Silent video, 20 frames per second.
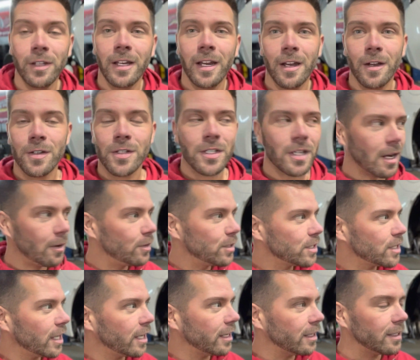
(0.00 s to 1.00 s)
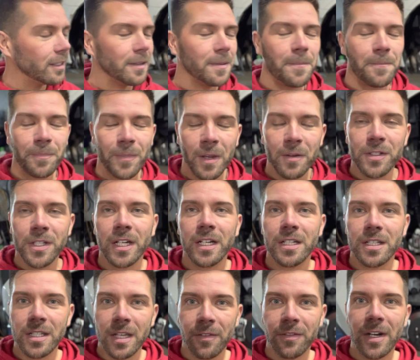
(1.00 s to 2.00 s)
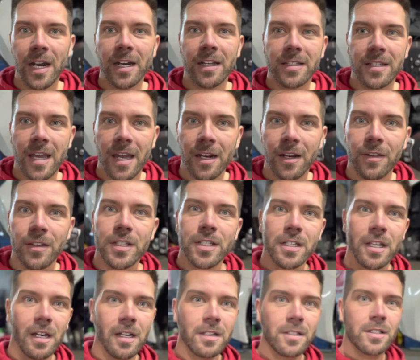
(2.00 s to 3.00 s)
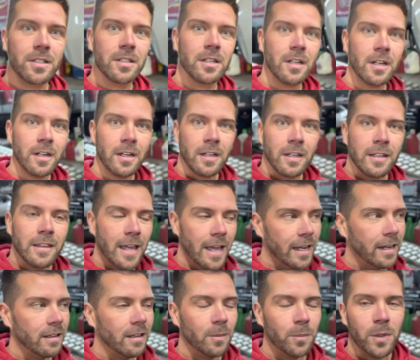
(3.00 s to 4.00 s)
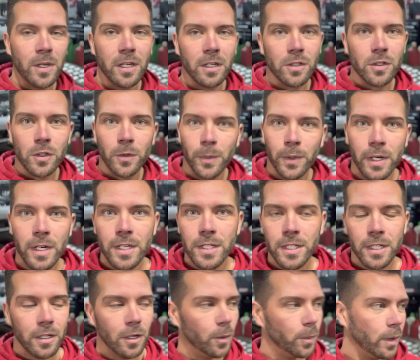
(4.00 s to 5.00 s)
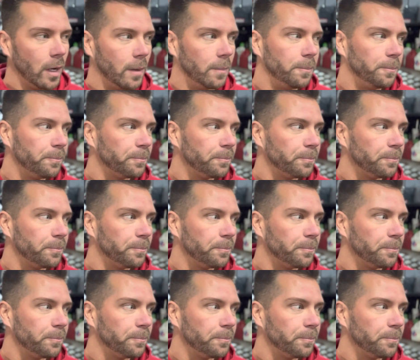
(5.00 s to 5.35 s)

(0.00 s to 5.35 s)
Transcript: else, I was like a 7 out of 10 on the studs. That ended up being super easy, no problem.